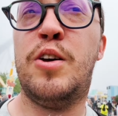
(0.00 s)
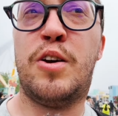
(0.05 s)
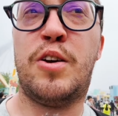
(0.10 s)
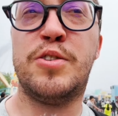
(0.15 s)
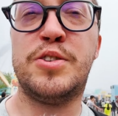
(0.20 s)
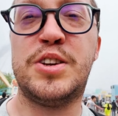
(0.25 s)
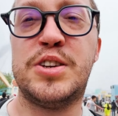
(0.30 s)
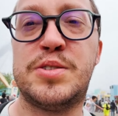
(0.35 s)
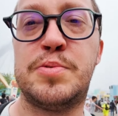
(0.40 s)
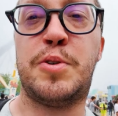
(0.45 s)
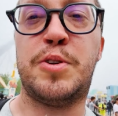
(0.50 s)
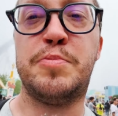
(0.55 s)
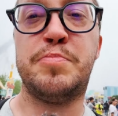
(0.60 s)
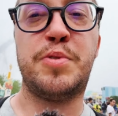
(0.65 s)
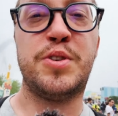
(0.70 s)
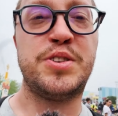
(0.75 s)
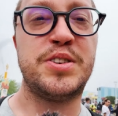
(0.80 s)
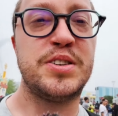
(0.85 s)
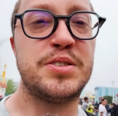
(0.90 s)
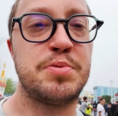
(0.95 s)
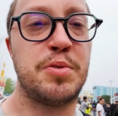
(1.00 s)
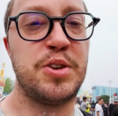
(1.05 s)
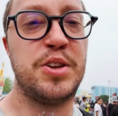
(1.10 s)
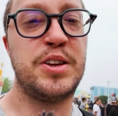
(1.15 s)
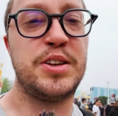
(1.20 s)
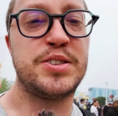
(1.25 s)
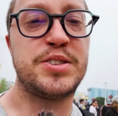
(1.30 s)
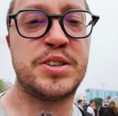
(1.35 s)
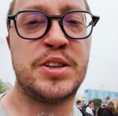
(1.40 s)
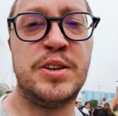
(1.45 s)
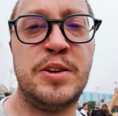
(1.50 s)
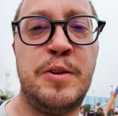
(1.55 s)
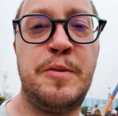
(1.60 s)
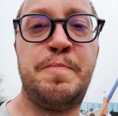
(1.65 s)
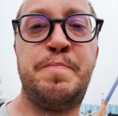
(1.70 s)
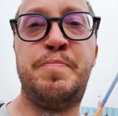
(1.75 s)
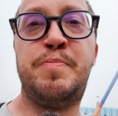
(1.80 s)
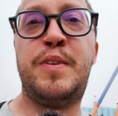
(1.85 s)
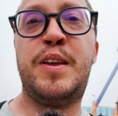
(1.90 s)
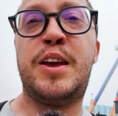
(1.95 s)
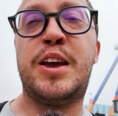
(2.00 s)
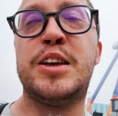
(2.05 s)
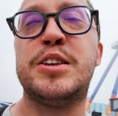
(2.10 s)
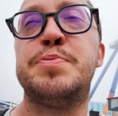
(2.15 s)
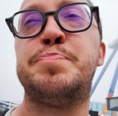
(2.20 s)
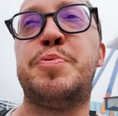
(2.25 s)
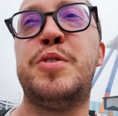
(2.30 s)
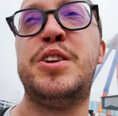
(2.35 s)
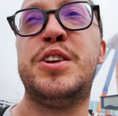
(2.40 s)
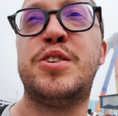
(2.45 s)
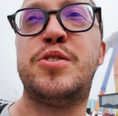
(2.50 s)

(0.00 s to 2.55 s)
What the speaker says: on this one, but this one it's pretty